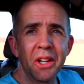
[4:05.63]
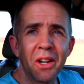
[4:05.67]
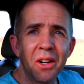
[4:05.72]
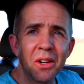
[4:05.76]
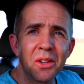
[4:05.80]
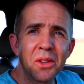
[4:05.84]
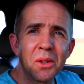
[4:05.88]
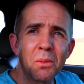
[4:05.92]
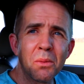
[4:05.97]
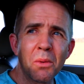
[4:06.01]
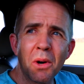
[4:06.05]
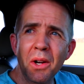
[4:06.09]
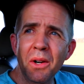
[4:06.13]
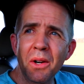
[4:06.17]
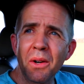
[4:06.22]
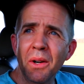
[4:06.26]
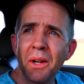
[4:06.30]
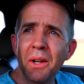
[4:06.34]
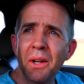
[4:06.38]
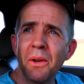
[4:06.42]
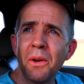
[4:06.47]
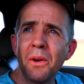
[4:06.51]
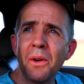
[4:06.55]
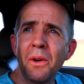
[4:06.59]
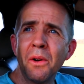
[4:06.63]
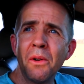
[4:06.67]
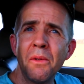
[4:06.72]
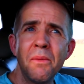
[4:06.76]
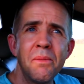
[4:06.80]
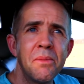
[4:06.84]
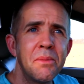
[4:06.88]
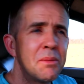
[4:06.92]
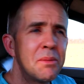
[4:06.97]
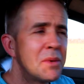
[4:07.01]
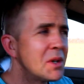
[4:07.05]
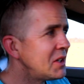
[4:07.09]
there at the watering hole,
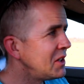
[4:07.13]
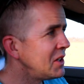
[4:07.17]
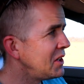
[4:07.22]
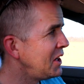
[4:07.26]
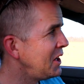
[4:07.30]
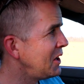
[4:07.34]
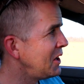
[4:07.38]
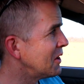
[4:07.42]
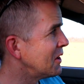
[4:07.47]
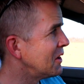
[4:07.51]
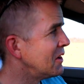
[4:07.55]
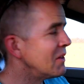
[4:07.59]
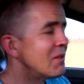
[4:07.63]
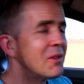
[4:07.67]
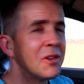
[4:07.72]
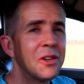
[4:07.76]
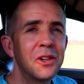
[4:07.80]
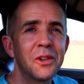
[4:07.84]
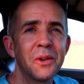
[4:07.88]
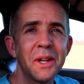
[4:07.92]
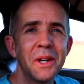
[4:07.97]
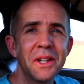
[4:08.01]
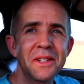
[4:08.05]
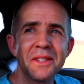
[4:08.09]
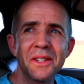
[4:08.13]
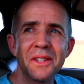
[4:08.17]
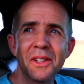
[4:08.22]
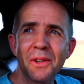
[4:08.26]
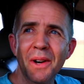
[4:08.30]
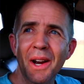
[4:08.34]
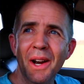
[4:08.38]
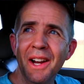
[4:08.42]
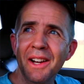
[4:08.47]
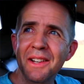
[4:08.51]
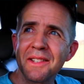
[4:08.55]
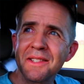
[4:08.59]
but you hear creaks and
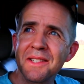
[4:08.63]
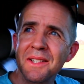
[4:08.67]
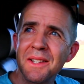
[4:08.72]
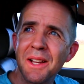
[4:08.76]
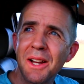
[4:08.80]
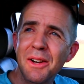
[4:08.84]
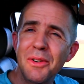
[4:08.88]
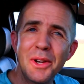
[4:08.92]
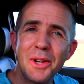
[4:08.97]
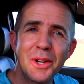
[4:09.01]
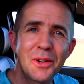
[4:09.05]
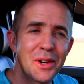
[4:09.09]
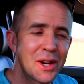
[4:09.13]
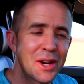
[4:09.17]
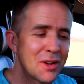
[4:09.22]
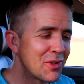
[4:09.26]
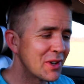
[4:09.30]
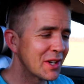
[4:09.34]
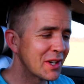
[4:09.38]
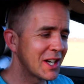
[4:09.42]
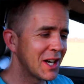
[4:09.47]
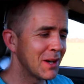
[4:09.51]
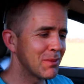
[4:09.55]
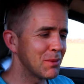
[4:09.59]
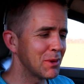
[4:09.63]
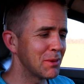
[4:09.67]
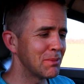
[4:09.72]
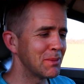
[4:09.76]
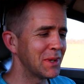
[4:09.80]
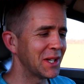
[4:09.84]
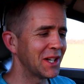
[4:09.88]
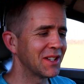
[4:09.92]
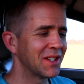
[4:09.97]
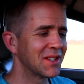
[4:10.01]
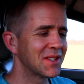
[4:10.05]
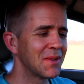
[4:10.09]
cracks every couple of
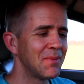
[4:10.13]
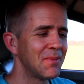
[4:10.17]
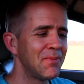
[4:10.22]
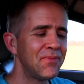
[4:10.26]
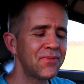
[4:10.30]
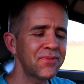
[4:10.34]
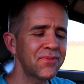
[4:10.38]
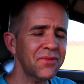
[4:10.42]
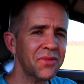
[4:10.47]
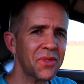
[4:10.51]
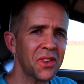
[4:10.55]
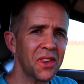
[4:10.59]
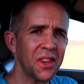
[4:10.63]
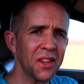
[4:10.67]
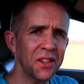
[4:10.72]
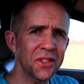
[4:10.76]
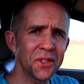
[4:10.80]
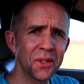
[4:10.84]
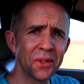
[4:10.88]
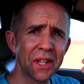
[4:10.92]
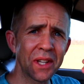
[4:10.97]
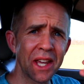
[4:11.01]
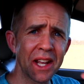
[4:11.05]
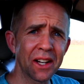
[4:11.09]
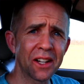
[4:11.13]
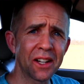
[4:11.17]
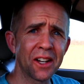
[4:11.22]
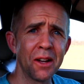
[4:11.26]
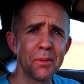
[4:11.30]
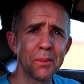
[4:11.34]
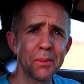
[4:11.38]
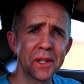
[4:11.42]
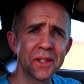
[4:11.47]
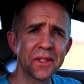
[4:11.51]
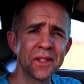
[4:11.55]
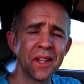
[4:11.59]
minutes. So get a
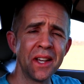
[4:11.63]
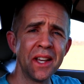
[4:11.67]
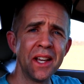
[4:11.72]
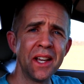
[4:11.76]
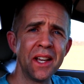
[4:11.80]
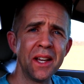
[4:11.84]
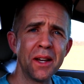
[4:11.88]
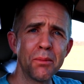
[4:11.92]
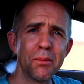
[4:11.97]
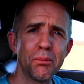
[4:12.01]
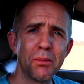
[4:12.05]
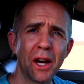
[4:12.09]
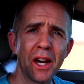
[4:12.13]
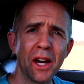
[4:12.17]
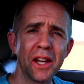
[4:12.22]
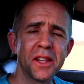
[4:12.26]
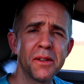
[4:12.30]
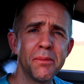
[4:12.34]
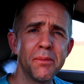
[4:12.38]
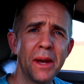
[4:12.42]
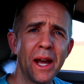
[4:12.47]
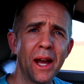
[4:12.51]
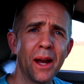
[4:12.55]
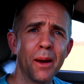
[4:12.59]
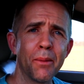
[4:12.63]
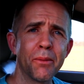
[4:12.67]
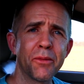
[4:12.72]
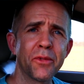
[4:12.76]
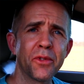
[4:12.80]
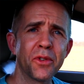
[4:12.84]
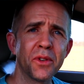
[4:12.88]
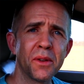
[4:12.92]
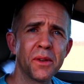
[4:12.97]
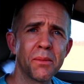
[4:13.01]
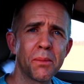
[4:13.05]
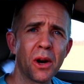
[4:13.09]
compass, buy the map
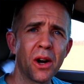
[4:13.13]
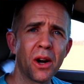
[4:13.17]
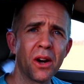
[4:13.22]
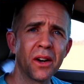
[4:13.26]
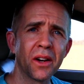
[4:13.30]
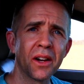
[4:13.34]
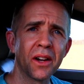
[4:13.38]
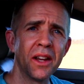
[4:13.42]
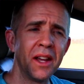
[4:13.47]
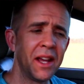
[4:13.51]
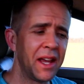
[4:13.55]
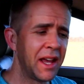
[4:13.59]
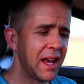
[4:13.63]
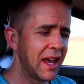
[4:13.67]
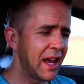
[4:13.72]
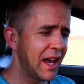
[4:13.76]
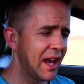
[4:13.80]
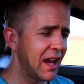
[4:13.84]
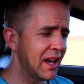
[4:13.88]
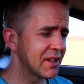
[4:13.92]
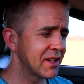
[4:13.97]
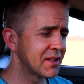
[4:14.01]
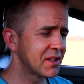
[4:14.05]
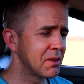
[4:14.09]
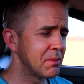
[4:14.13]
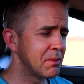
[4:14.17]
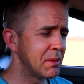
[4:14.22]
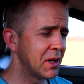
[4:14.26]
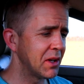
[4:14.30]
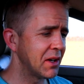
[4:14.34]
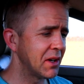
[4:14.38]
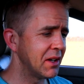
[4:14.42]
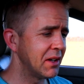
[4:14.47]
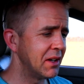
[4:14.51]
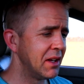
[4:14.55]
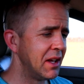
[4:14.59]
for the park, ask
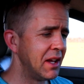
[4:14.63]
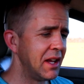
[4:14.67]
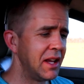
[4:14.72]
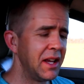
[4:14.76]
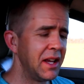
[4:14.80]
about it,